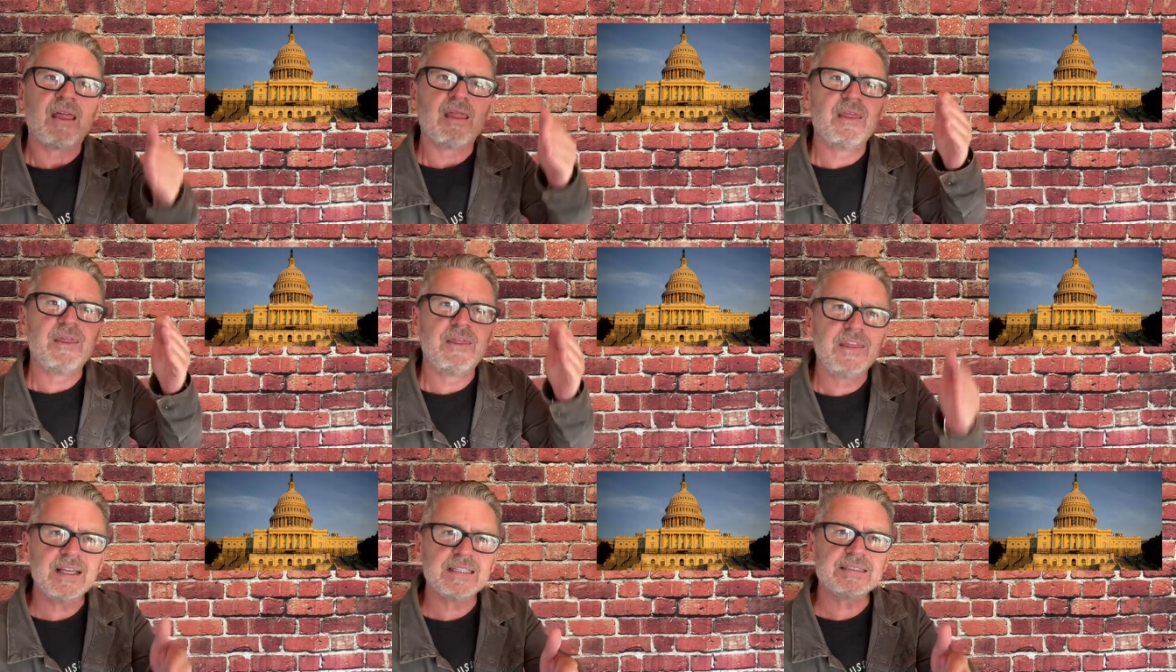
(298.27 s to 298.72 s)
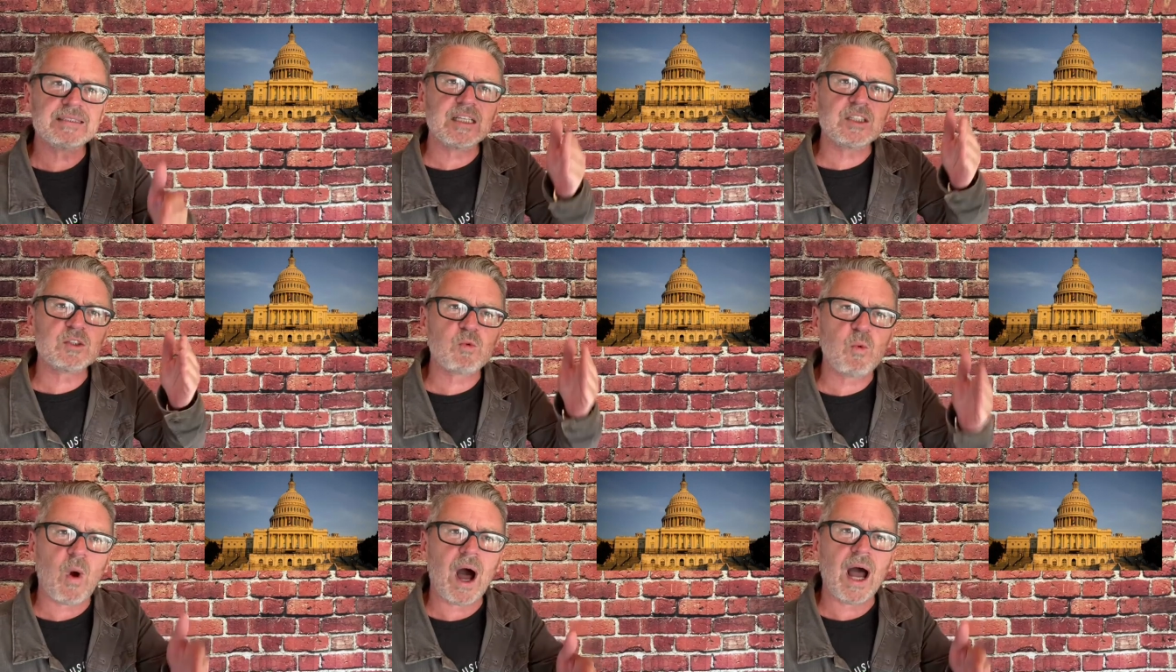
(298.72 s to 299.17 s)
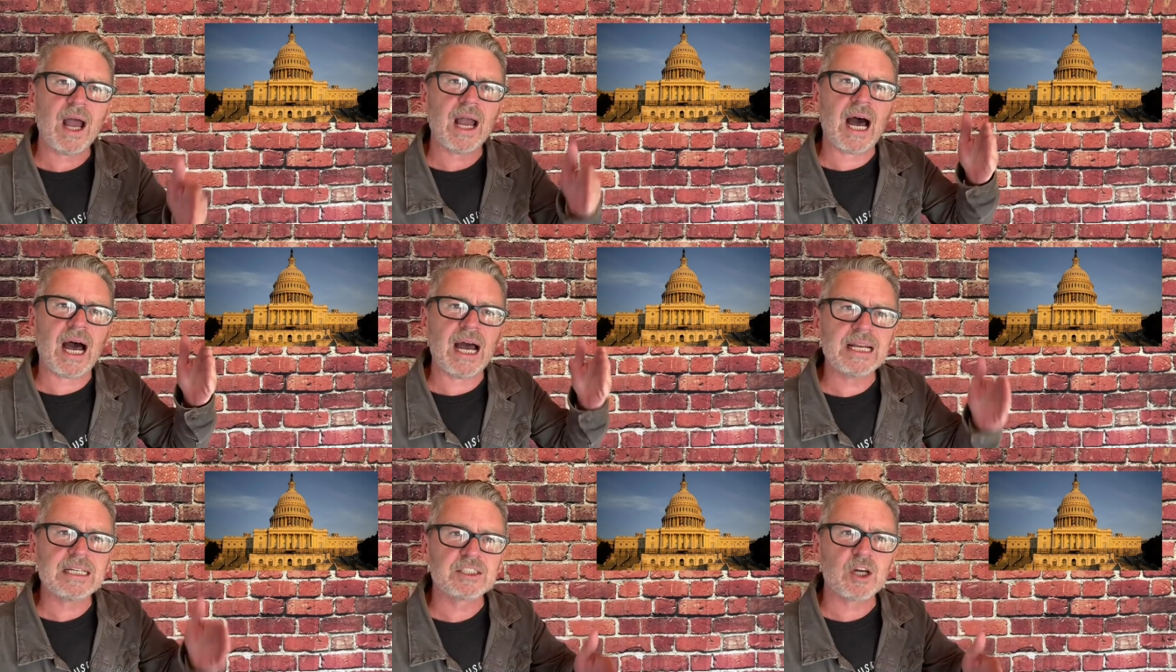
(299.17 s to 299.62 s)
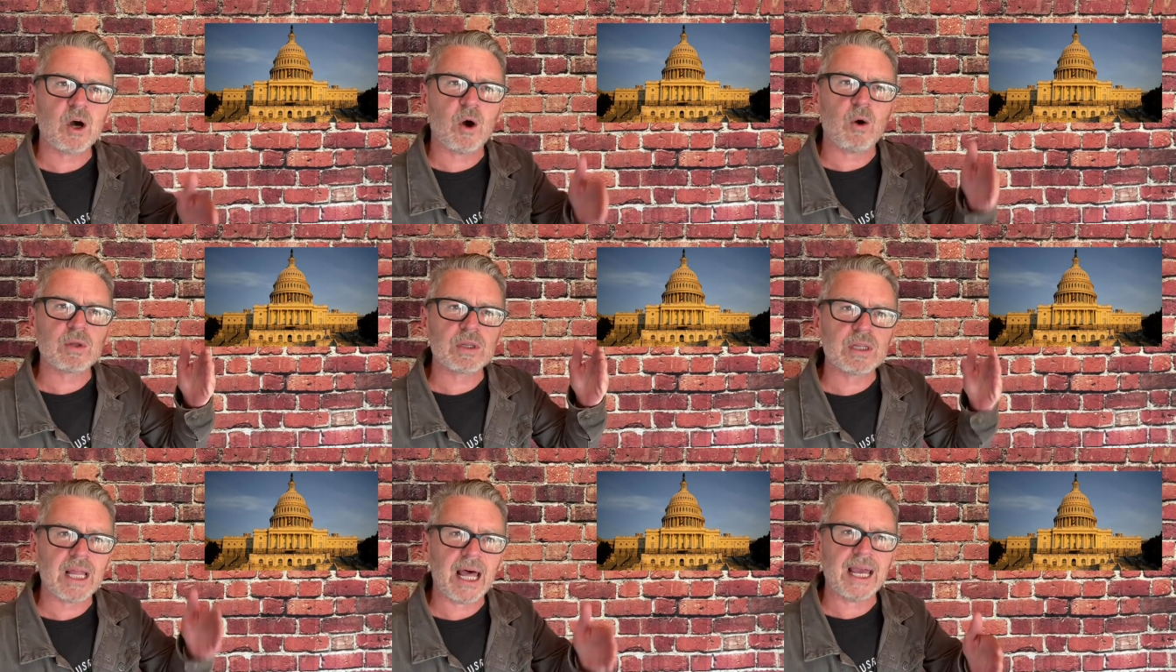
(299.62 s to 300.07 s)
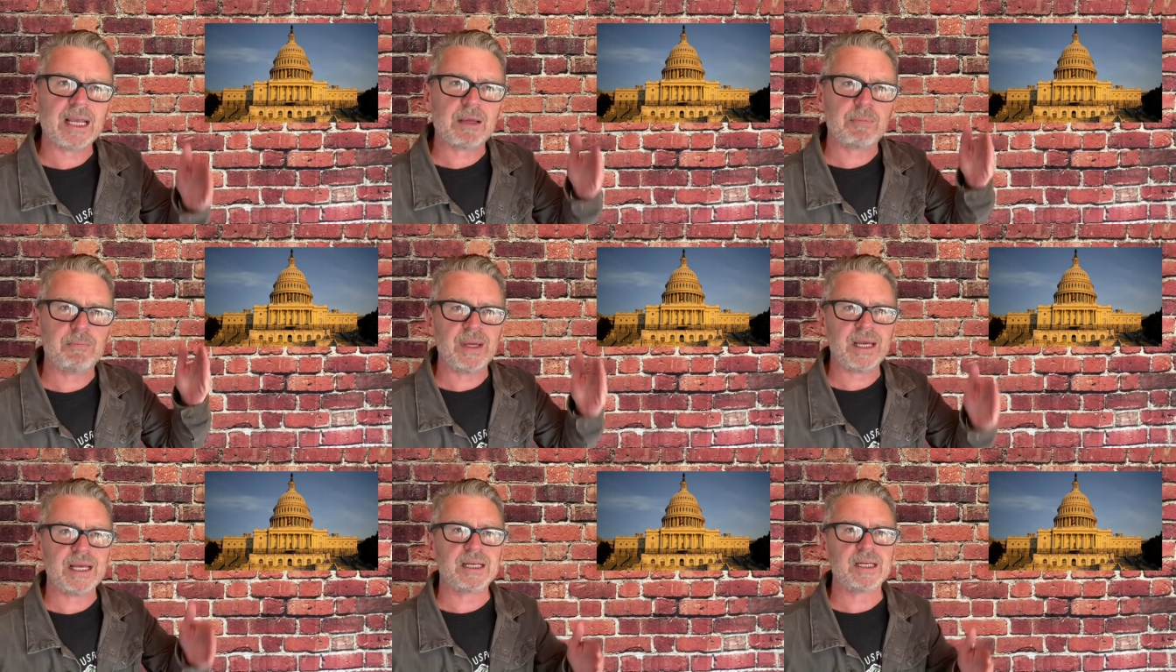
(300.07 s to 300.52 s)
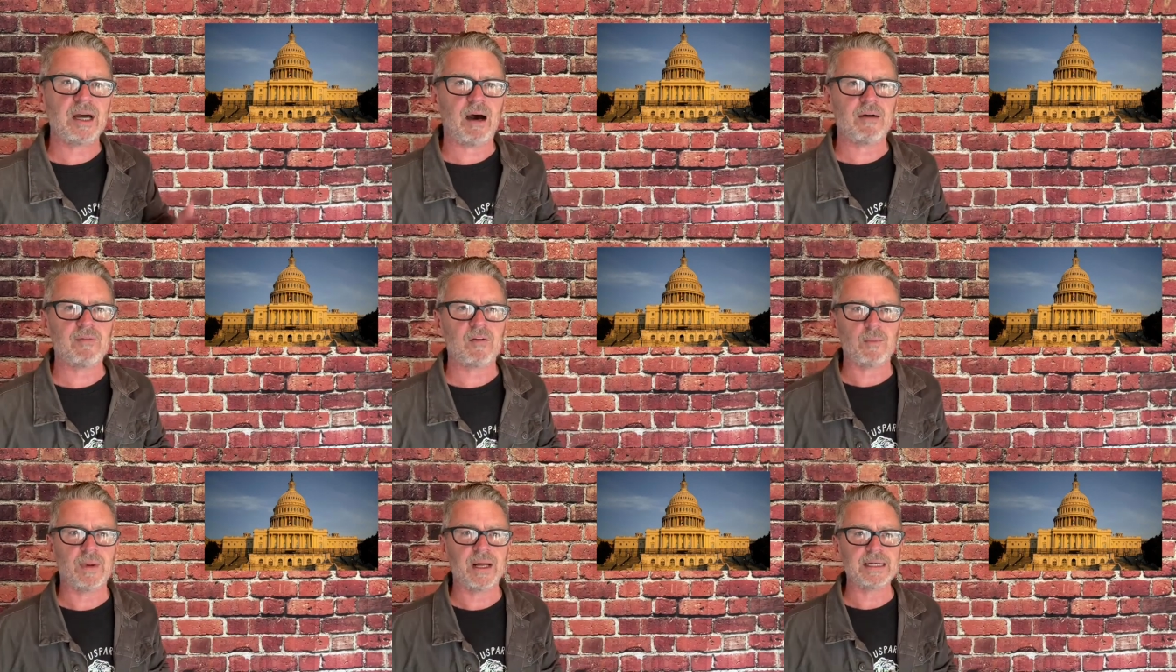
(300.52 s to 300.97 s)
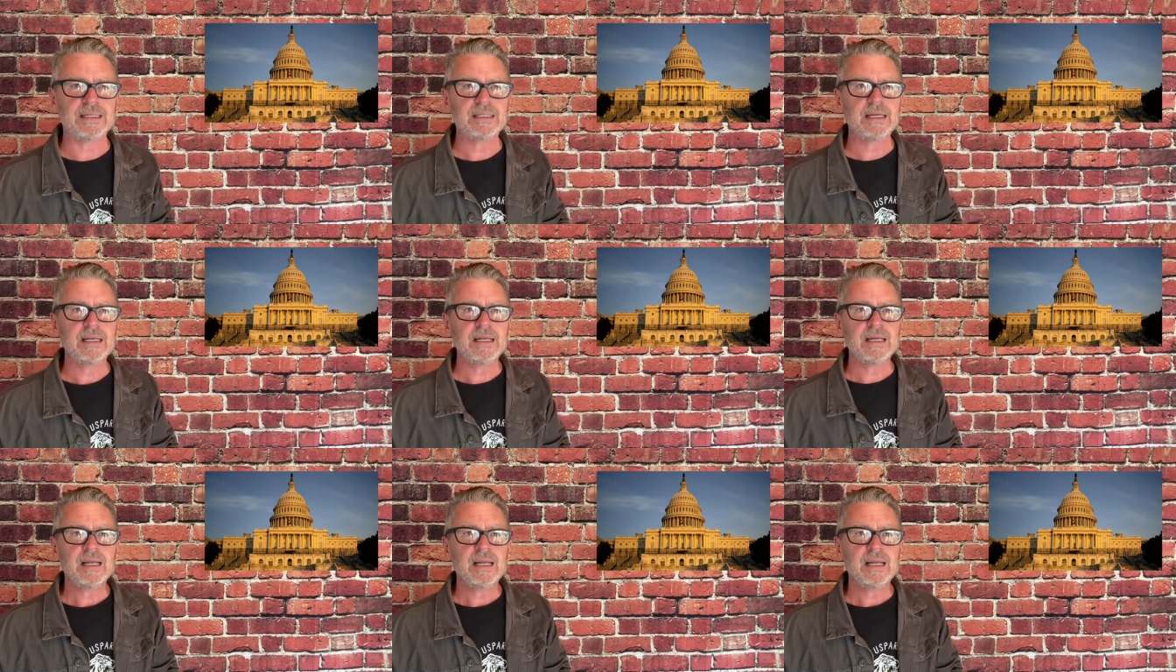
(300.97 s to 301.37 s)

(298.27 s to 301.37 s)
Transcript: This is why I don't like big government.